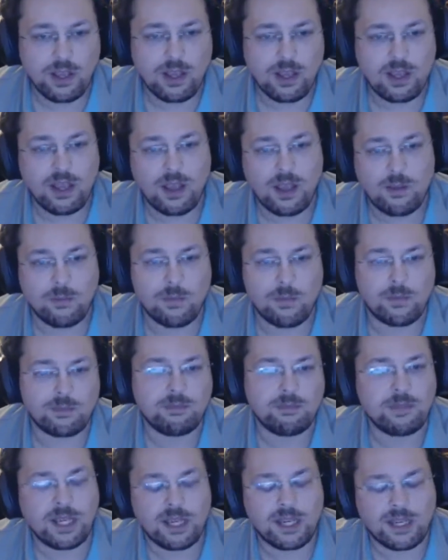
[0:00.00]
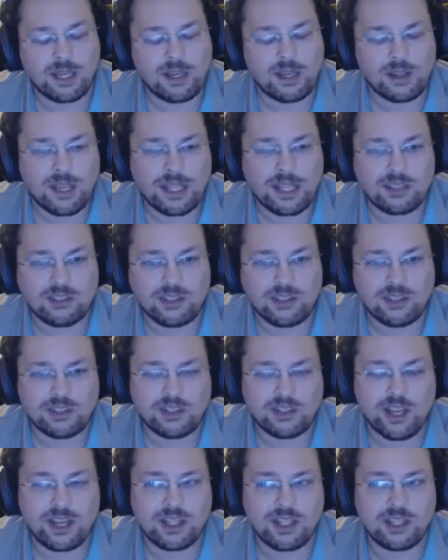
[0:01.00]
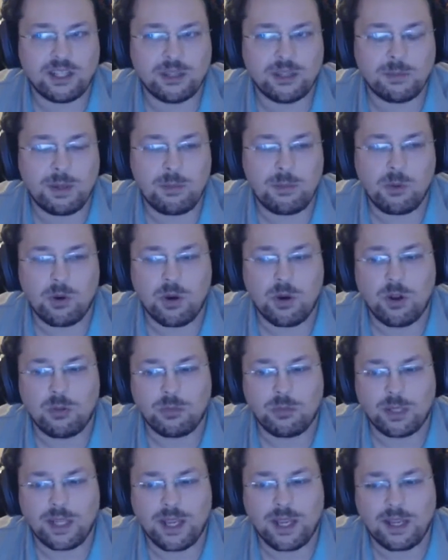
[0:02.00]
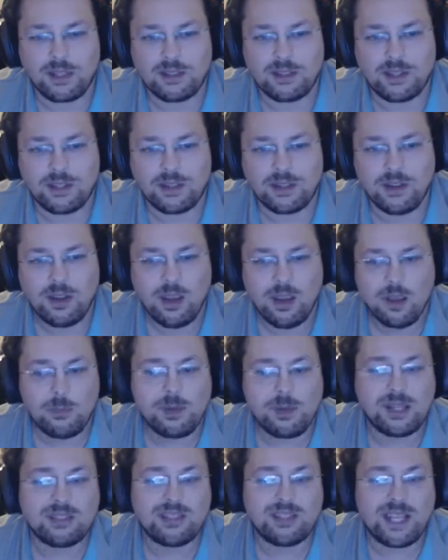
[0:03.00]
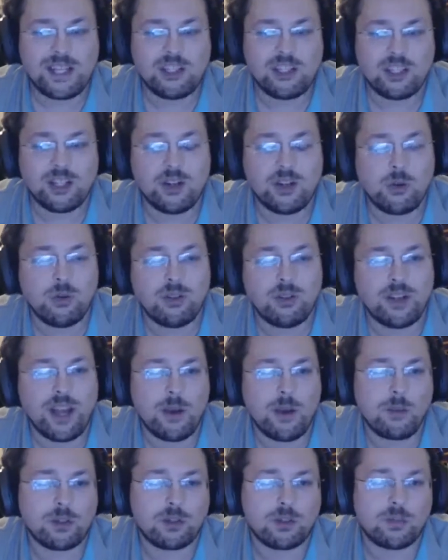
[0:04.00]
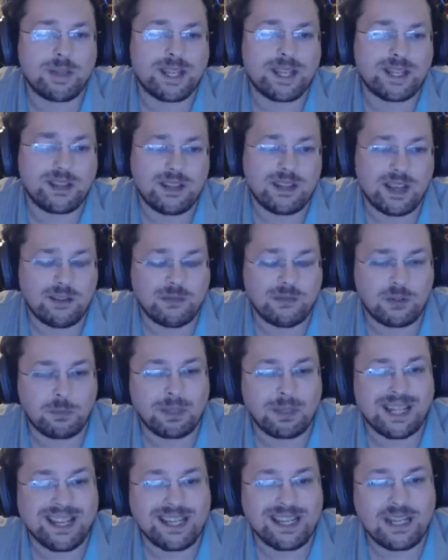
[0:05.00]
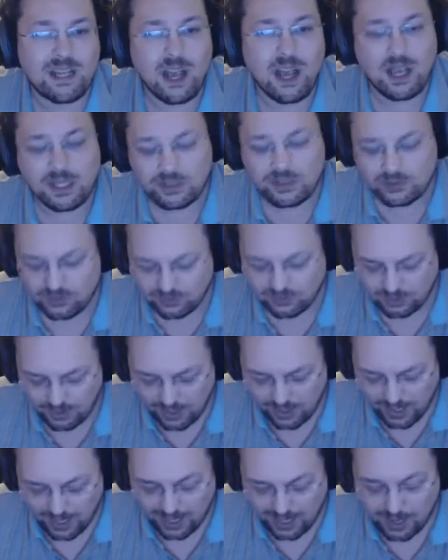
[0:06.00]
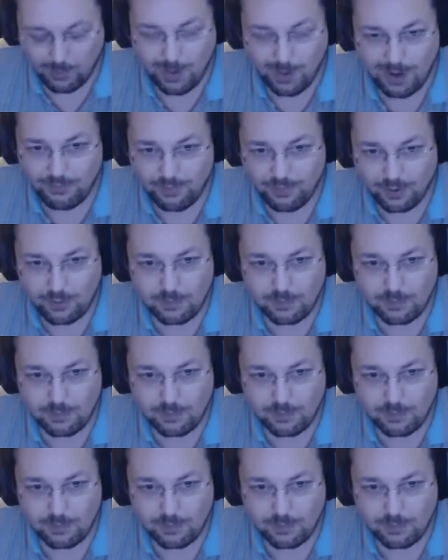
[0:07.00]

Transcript: It kind of starts getting a little bit more complicated. But essentially, all the networks begin to have to play nice. However,